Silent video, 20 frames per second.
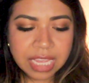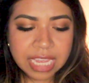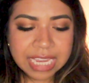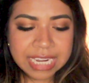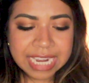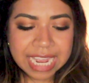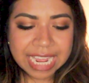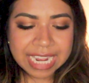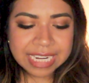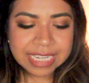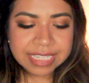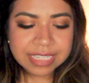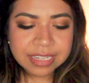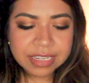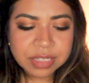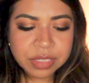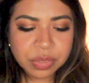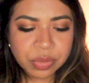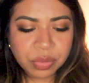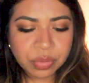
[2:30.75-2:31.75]
In
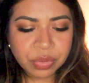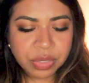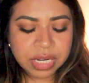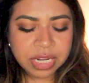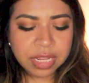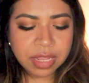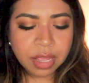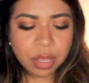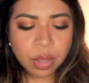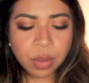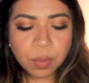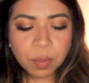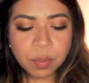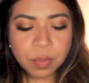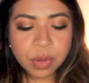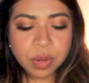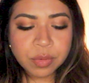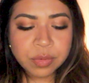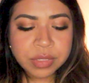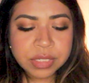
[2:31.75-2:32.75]
Exodus 3,
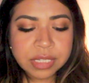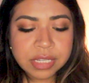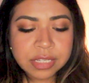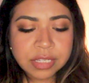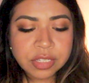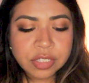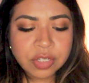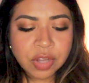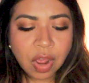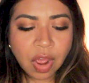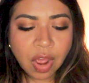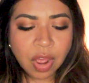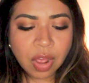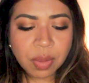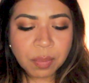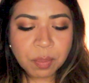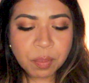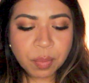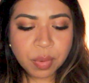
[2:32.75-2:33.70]
Moses saw a